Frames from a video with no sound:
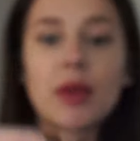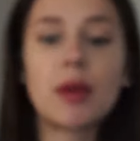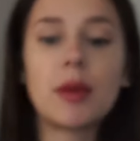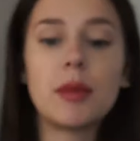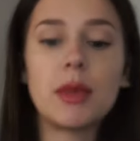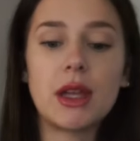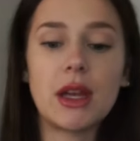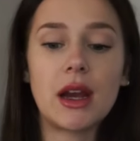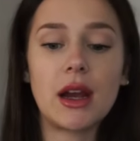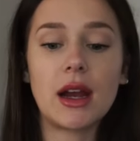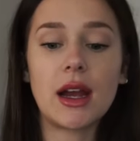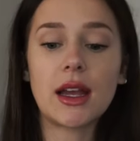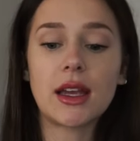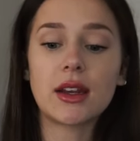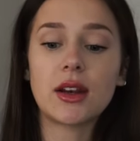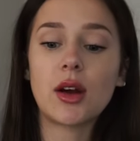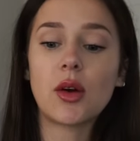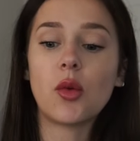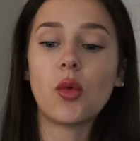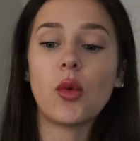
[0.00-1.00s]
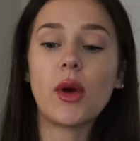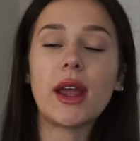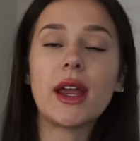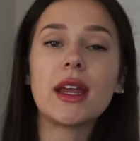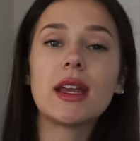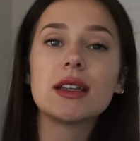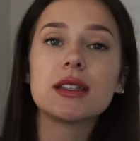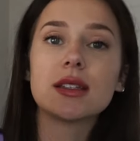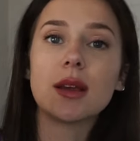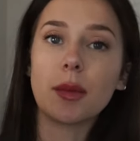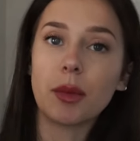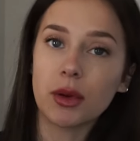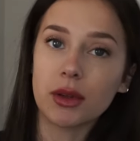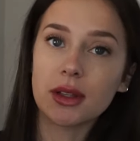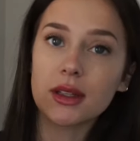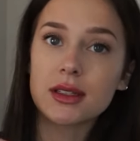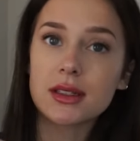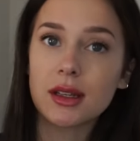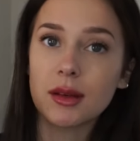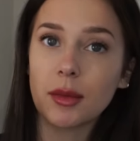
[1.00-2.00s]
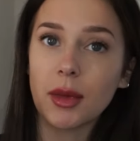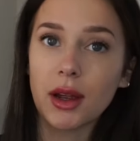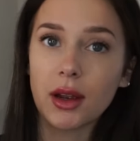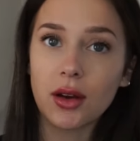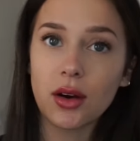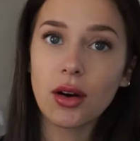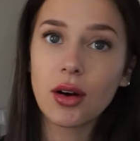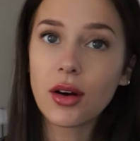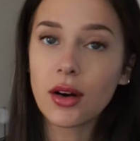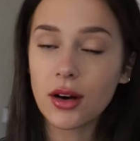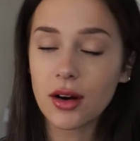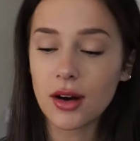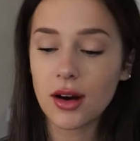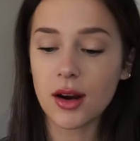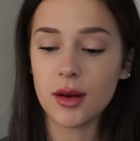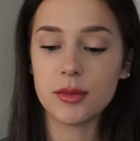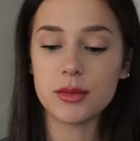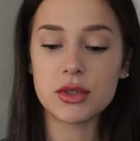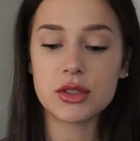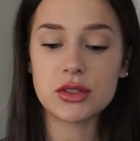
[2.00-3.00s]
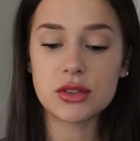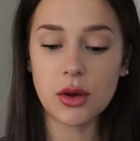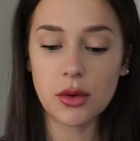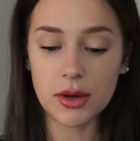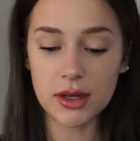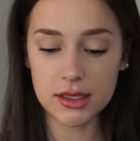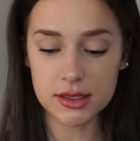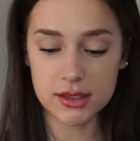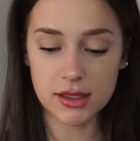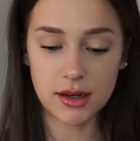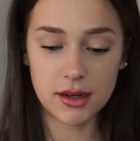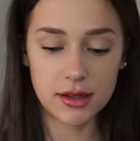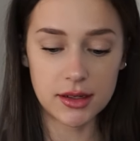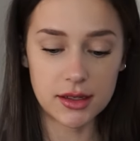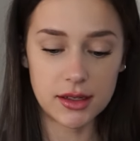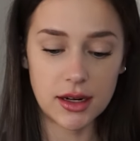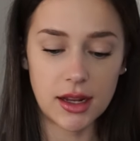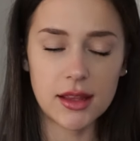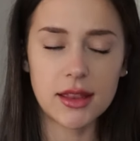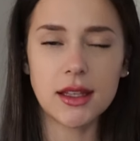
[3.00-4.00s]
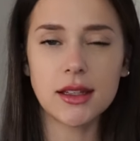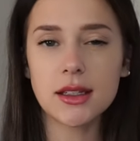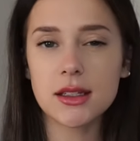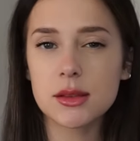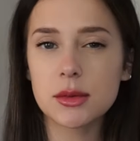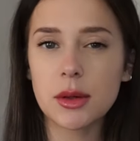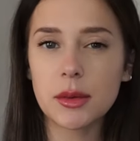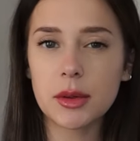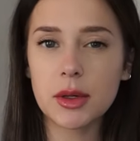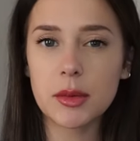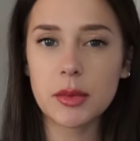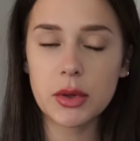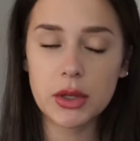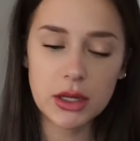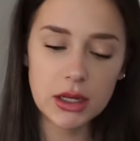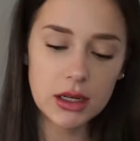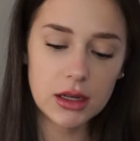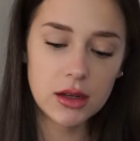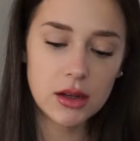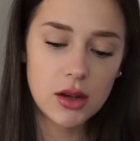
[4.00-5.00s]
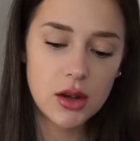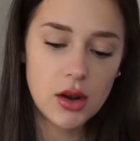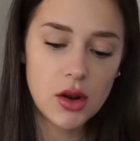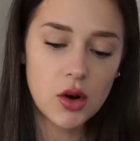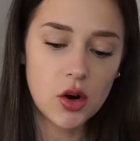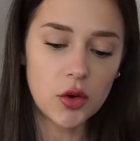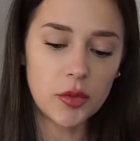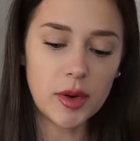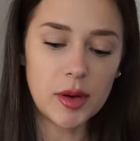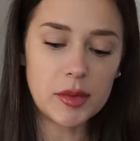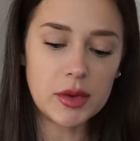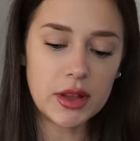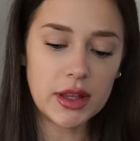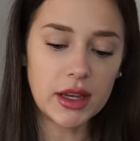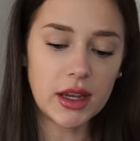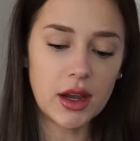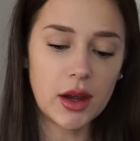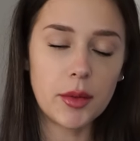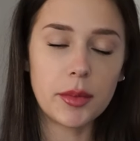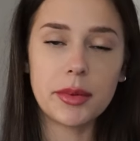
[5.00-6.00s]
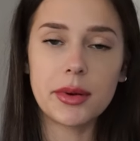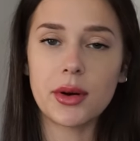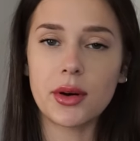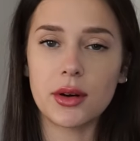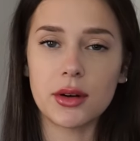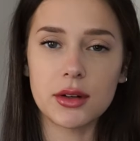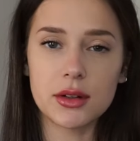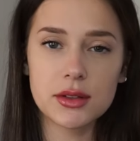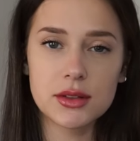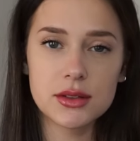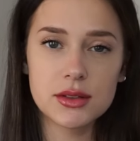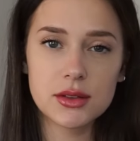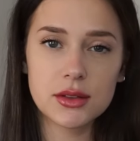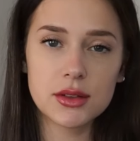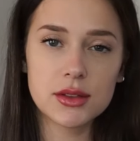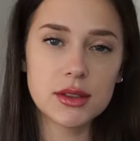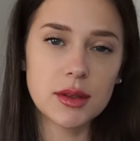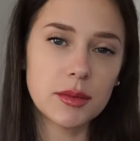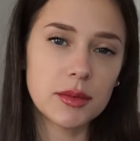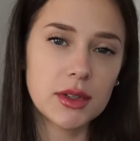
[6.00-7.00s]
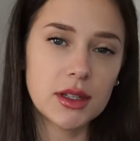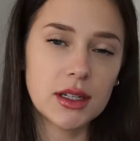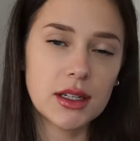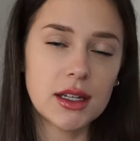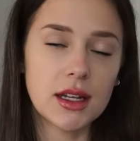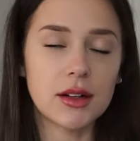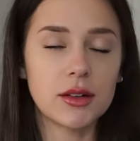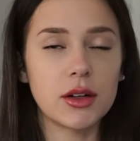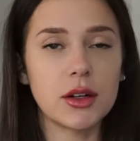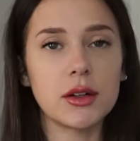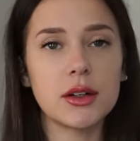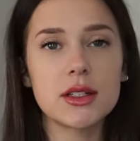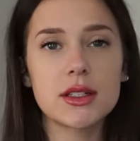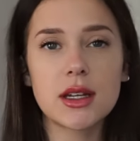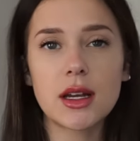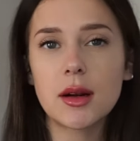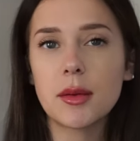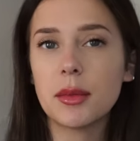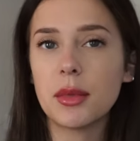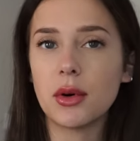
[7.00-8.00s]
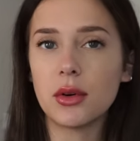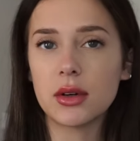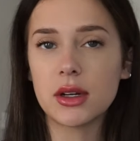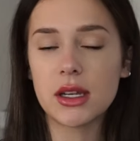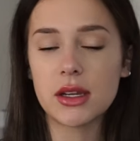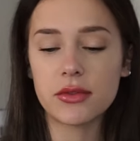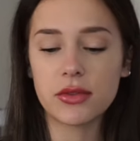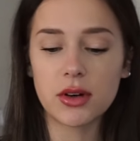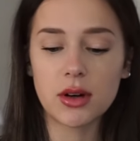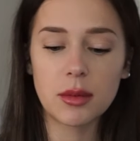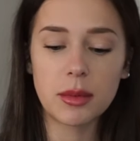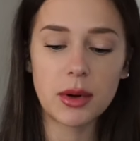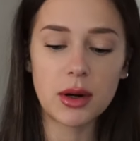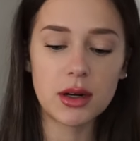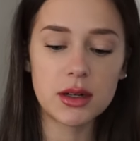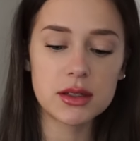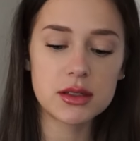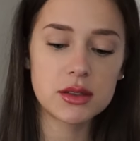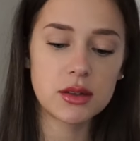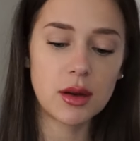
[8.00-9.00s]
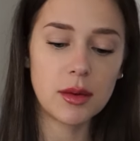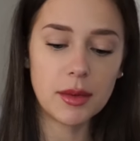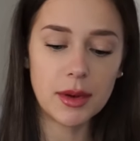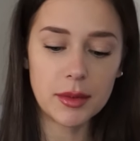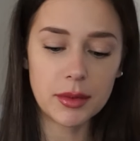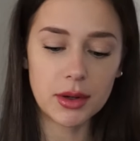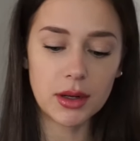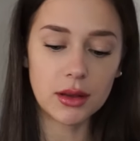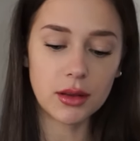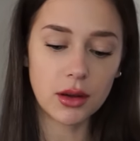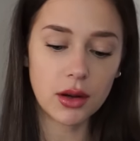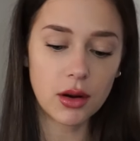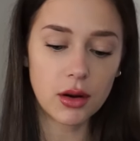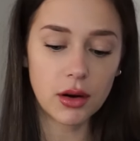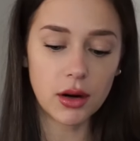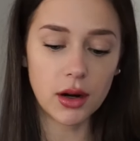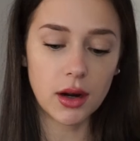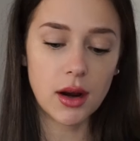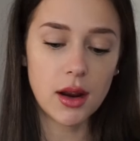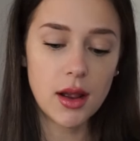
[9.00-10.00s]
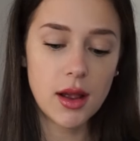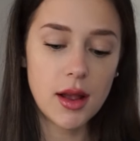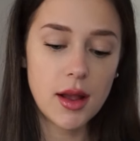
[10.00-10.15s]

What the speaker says: But yeah, I cannot wait to put this in my car. I'm so excited. I think that's where I'm gonna put it, or maybe like a purse or something. I don't know, it's kind of bulky for a purse, so I may put it in the car.